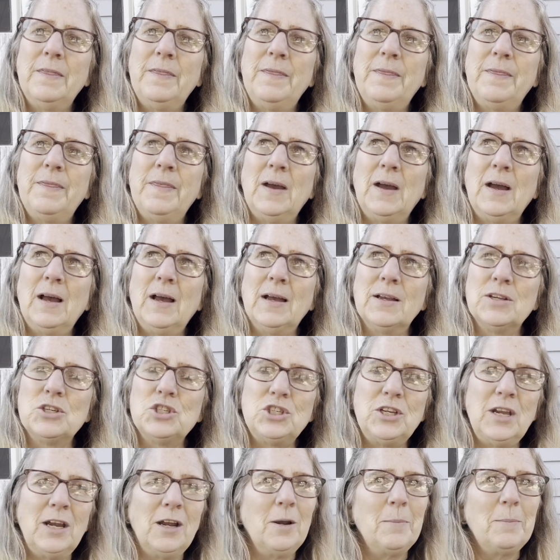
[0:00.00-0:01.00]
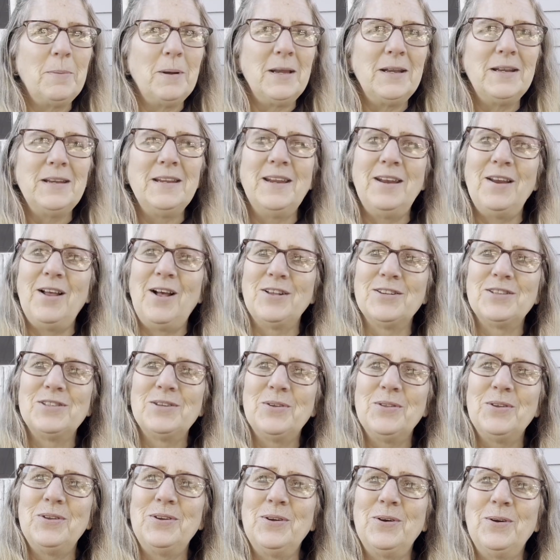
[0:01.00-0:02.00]
the share button, and
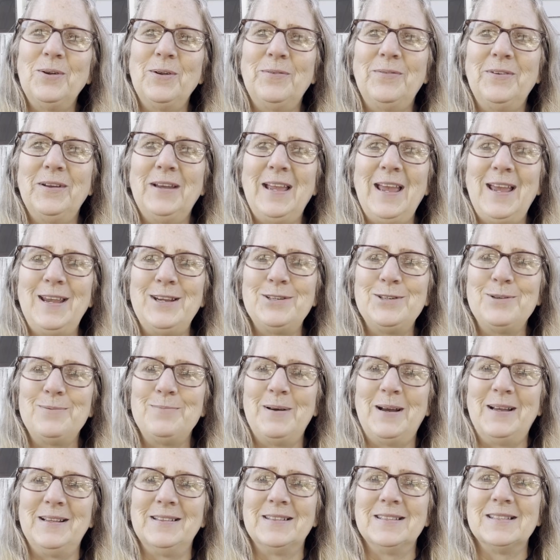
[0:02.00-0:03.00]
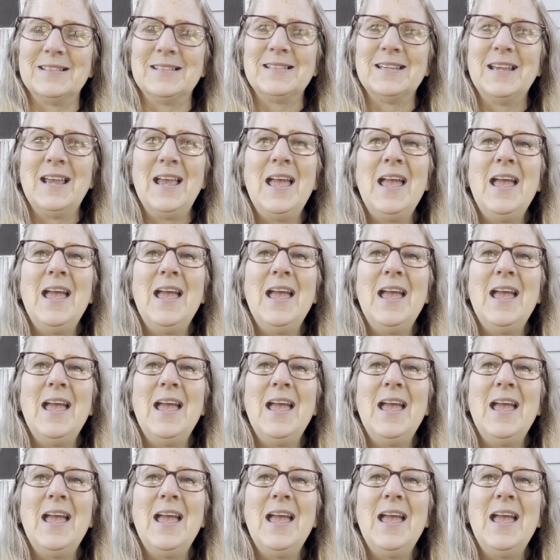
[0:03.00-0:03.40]
also the notification buttons.